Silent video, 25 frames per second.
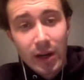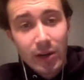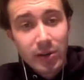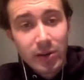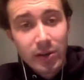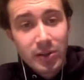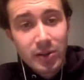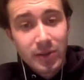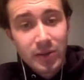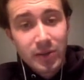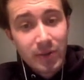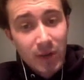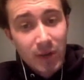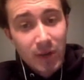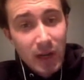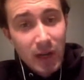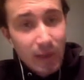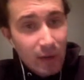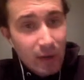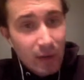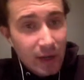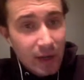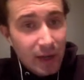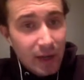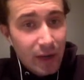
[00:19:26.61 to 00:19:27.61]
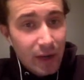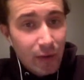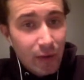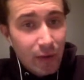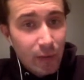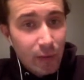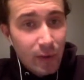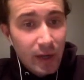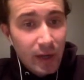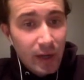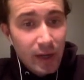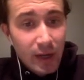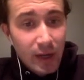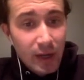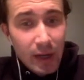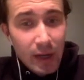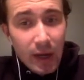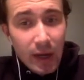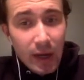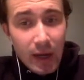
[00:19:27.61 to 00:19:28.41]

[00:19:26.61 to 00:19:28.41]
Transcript: got to fly one the other week,